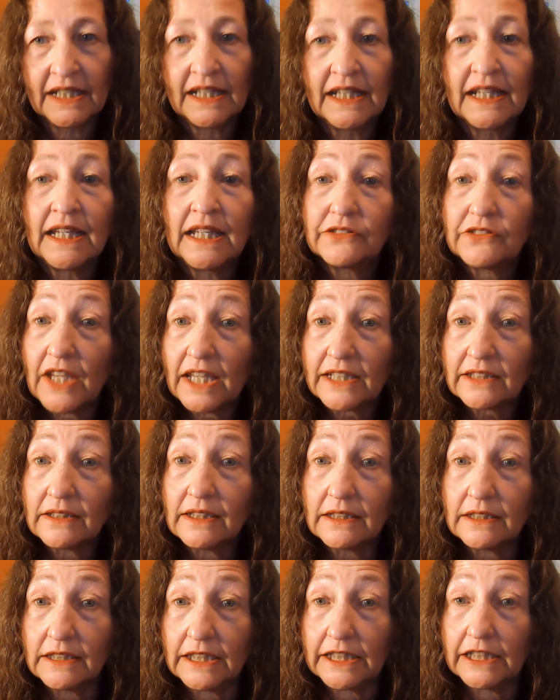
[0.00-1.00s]

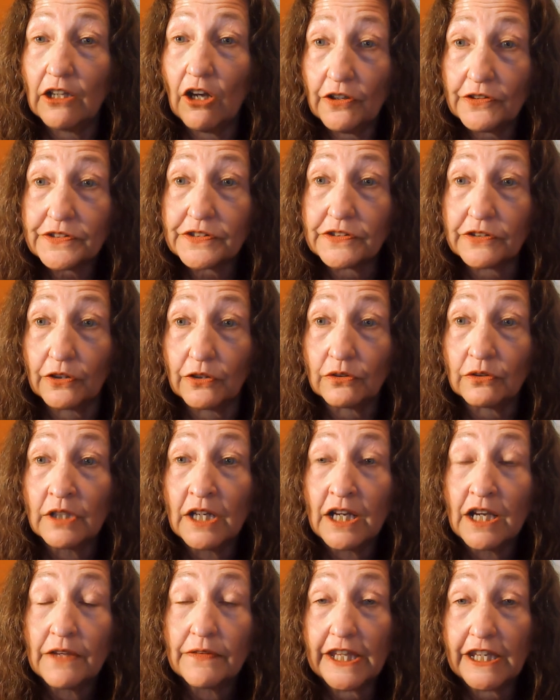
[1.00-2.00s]
Technically, also,
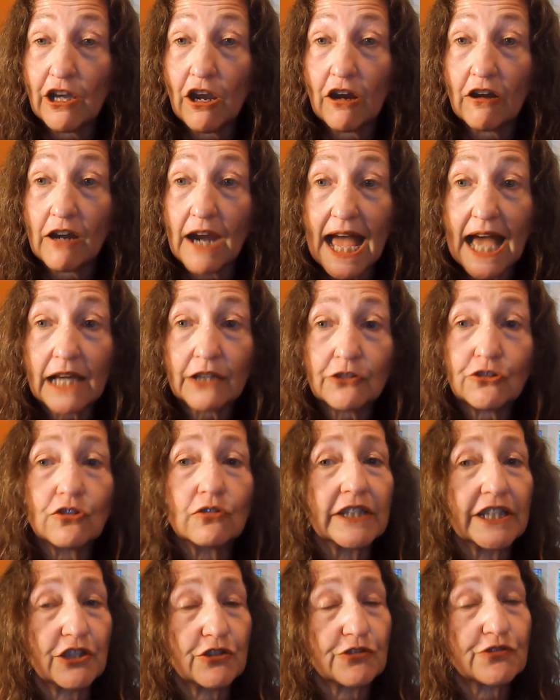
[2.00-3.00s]
they are actually
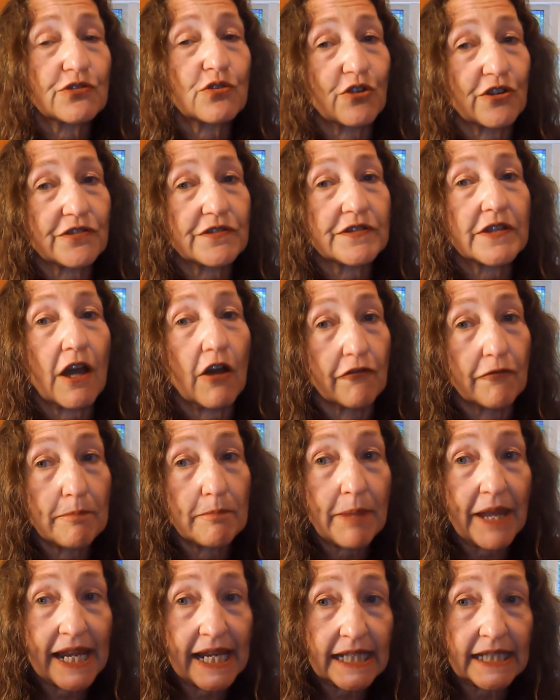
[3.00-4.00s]
a source of
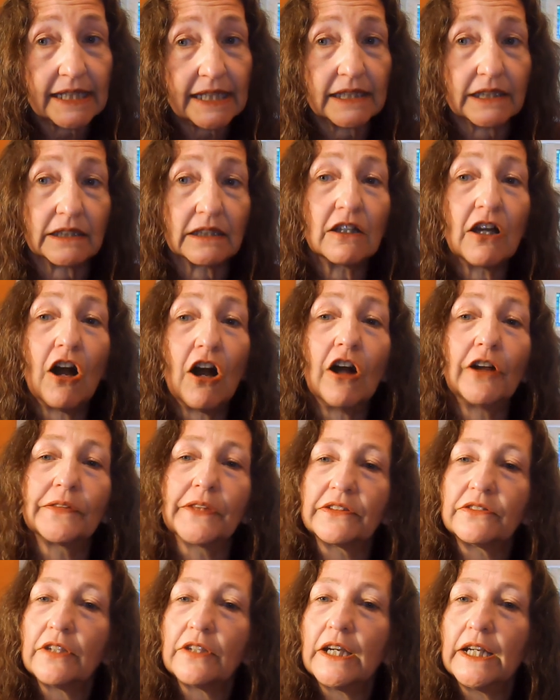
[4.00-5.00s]
pain on the
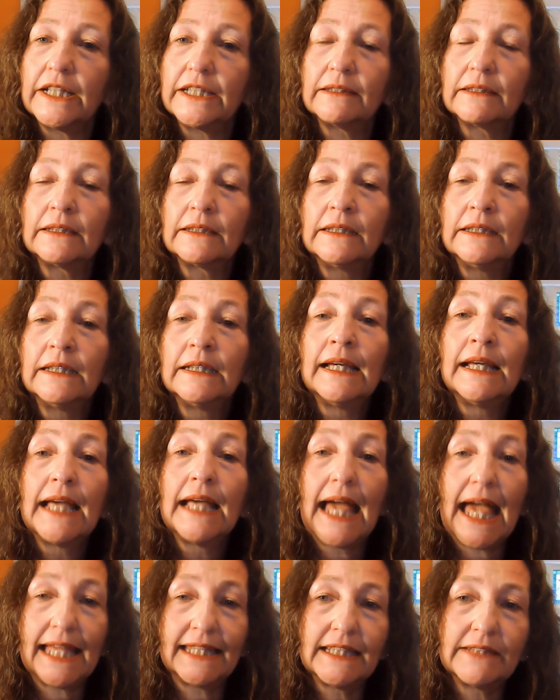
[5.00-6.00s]
tongue
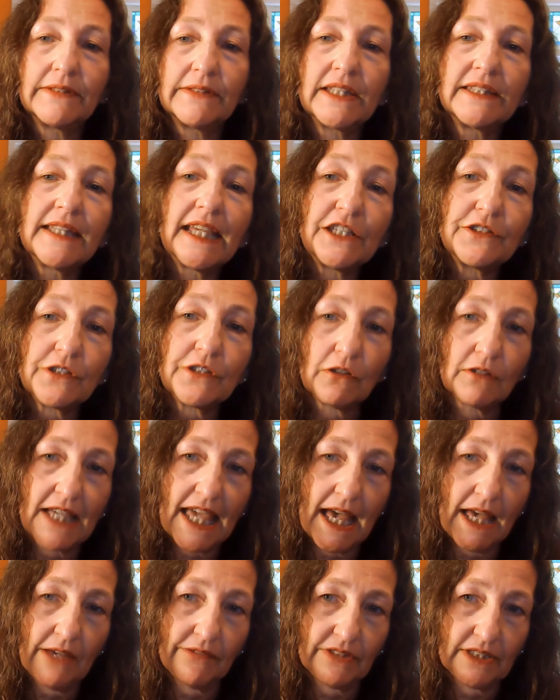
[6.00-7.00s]
and in the nasal
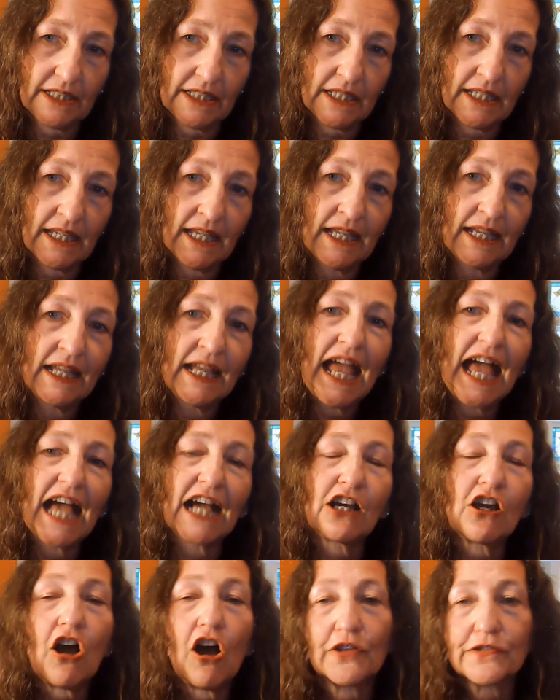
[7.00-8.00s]
cavity, and
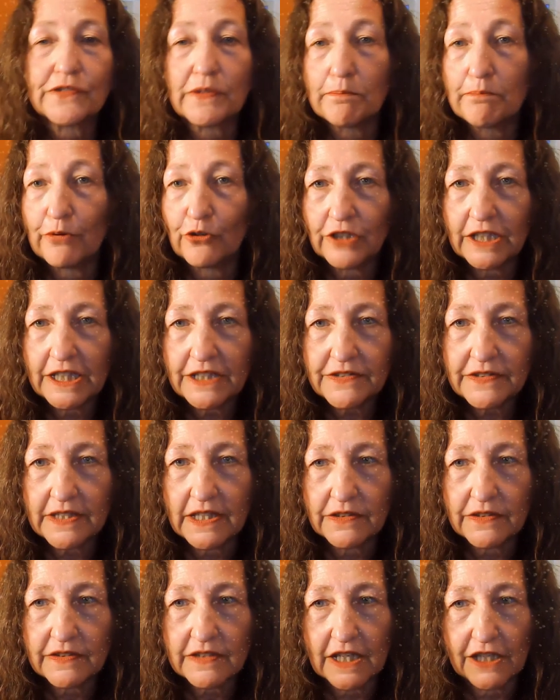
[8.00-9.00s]
cause a burning
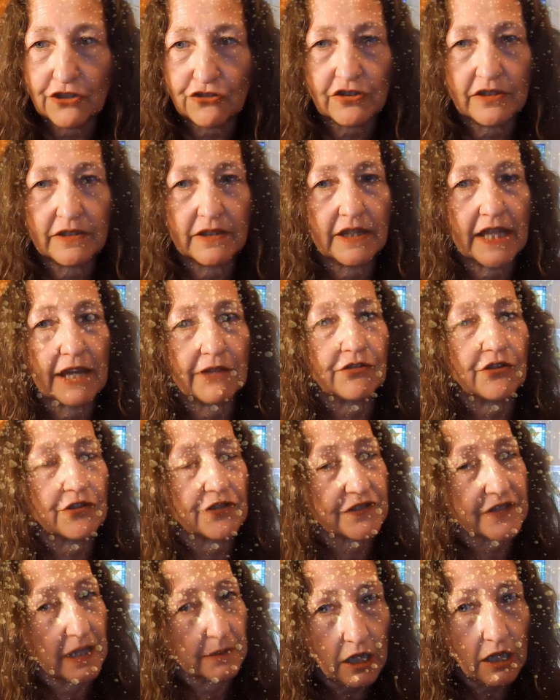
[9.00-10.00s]
sensation that for
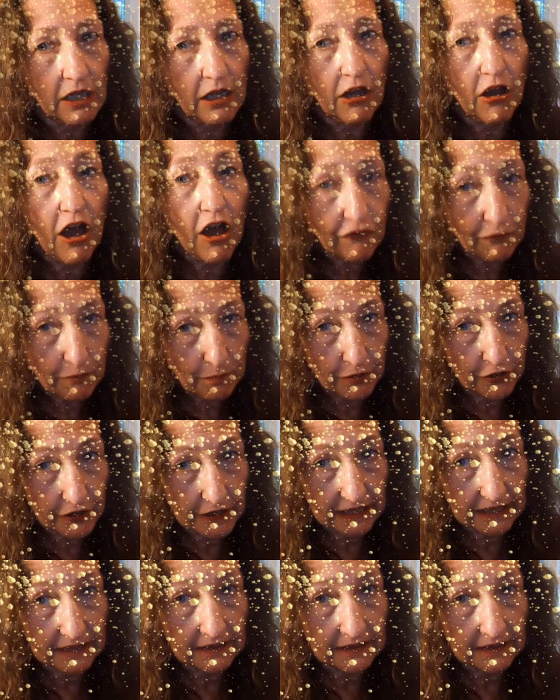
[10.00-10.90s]
some is off-putting